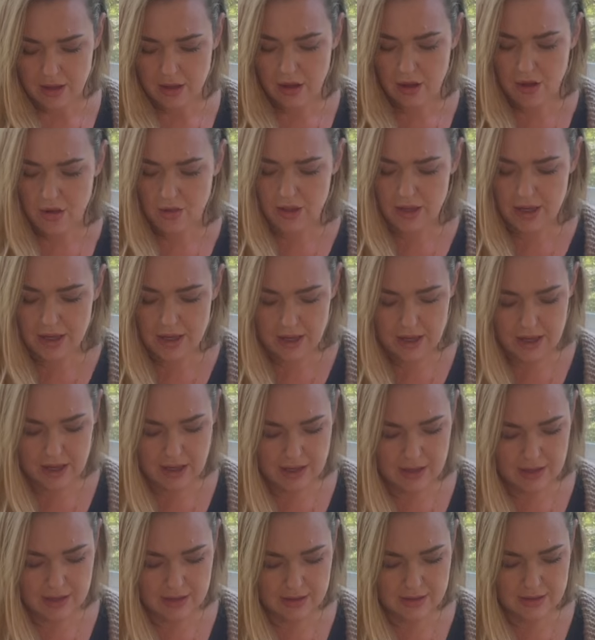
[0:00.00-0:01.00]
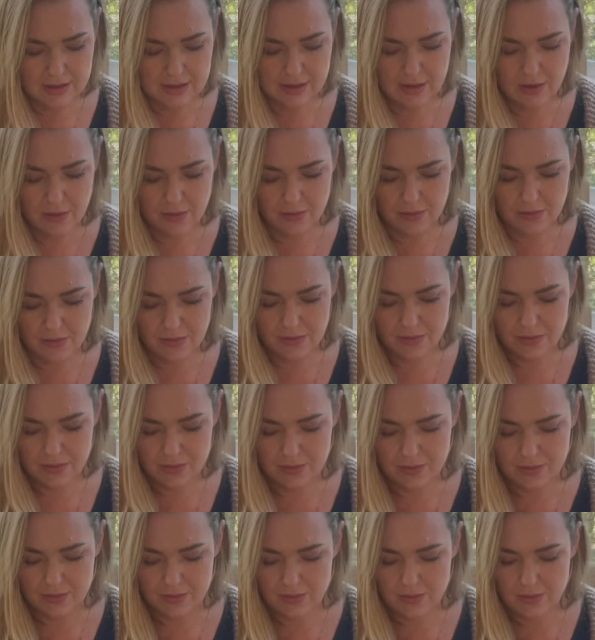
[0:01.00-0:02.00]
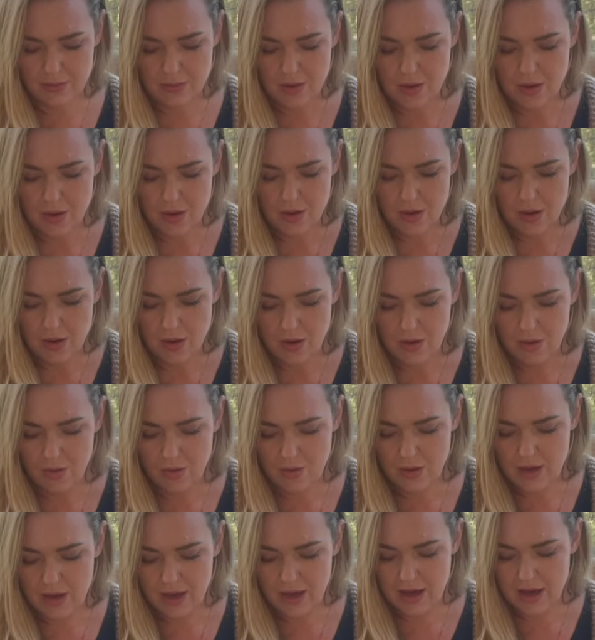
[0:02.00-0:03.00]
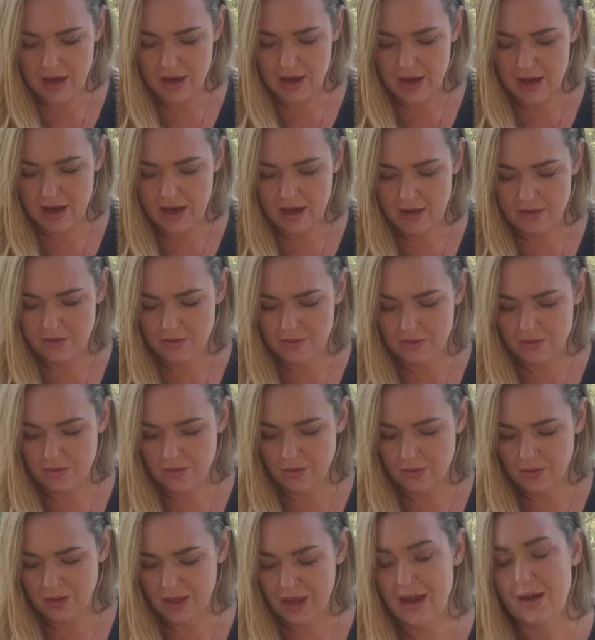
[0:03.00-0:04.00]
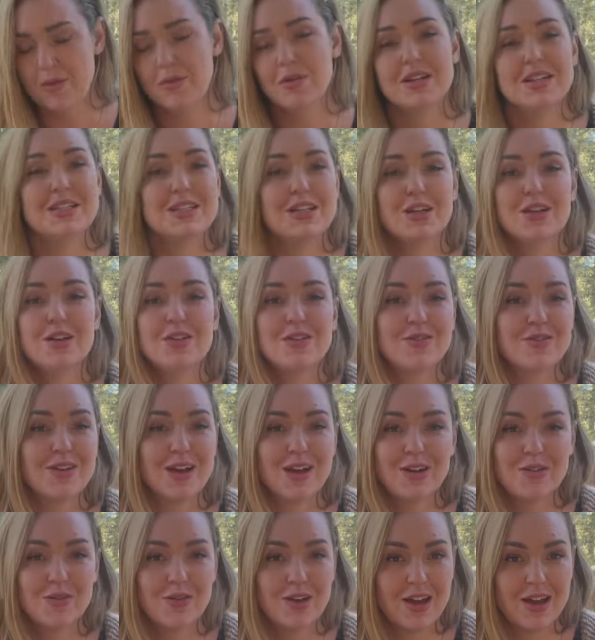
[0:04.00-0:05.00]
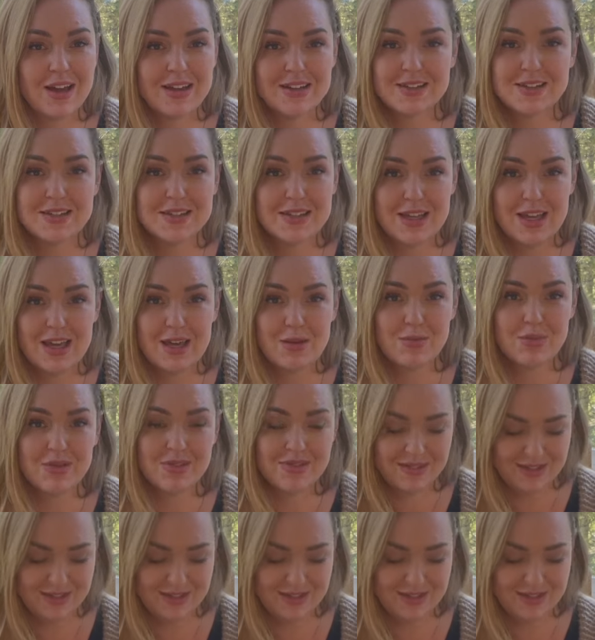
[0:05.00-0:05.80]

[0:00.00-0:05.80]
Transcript: Okay, so we have, okay, I'm gonna tell you right away, it's deep.